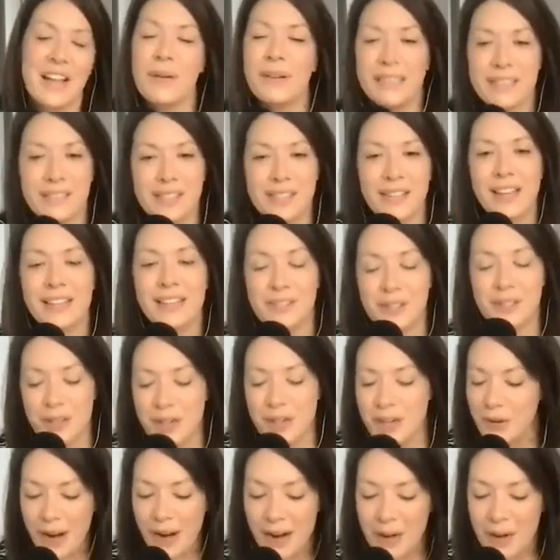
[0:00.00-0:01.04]
No, it's
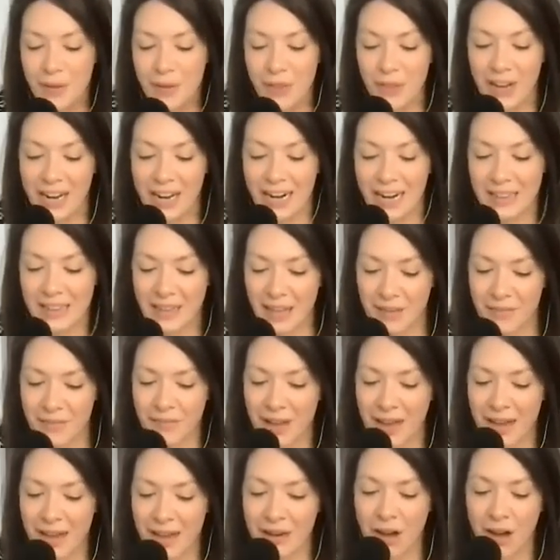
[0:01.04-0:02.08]
an incredible thing, and I love
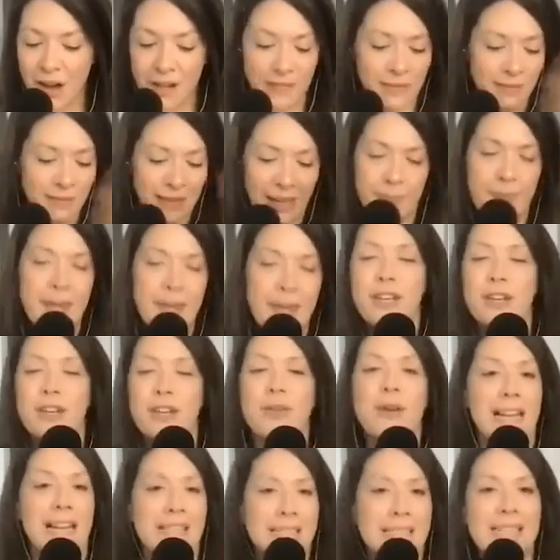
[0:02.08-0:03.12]
like meeting you
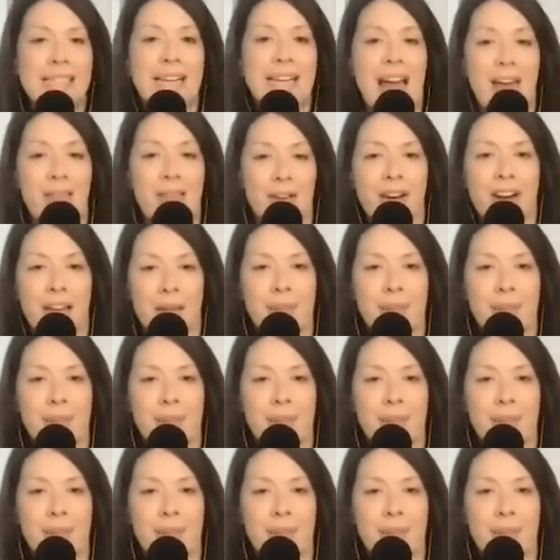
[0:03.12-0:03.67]
guys together.